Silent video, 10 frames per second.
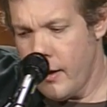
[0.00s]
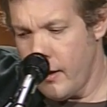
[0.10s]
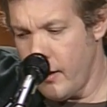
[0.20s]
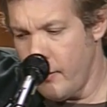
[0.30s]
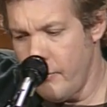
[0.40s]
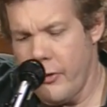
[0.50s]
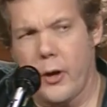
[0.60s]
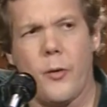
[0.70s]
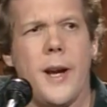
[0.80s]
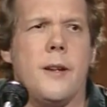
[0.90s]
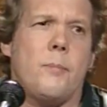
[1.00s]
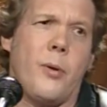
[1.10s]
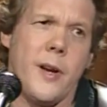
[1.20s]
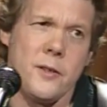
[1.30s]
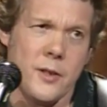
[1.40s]
Um, the Great
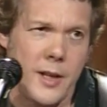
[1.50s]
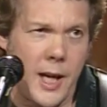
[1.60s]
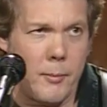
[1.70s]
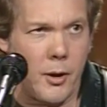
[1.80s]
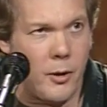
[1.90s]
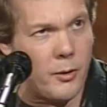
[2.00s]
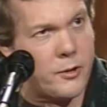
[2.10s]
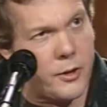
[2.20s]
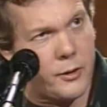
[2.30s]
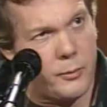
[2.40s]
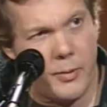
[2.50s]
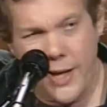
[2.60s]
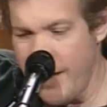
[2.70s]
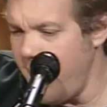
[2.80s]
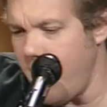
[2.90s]
Depression came along too, but
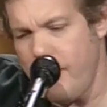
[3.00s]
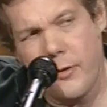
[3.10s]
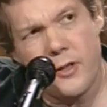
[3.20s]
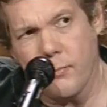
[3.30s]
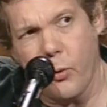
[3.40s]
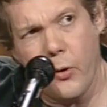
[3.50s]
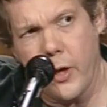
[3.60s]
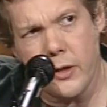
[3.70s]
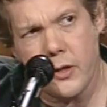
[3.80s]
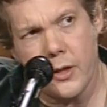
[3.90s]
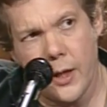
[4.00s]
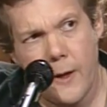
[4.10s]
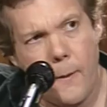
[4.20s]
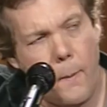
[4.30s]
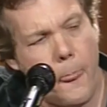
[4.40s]
he kept this
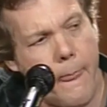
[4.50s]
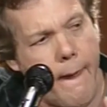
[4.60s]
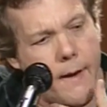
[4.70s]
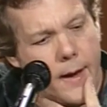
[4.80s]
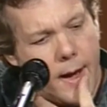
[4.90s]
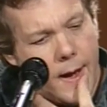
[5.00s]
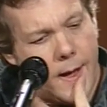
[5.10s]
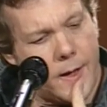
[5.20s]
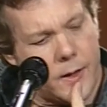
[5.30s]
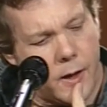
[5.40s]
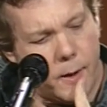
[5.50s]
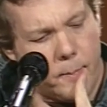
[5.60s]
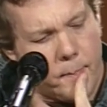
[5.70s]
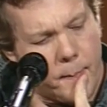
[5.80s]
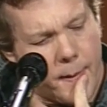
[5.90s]
buoyancy and
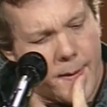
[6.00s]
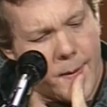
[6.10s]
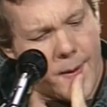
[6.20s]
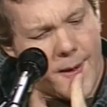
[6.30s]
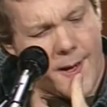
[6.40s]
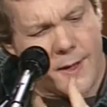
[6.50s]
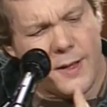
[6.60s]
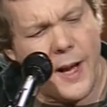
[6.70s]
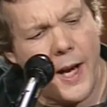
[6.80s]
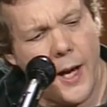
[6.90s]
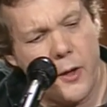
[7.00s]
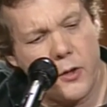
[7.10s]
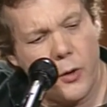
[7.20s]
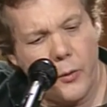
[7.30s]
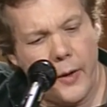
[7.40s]
um, he's not a
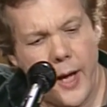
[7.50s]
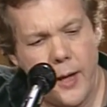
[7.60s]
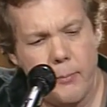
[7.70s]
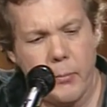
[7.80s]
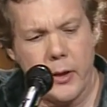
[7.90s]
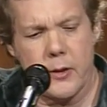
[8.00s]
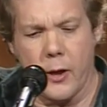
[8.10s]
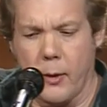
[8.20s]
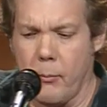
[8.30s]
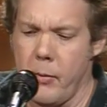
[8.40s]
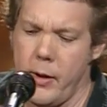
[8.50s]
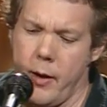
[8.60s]
household name, but um,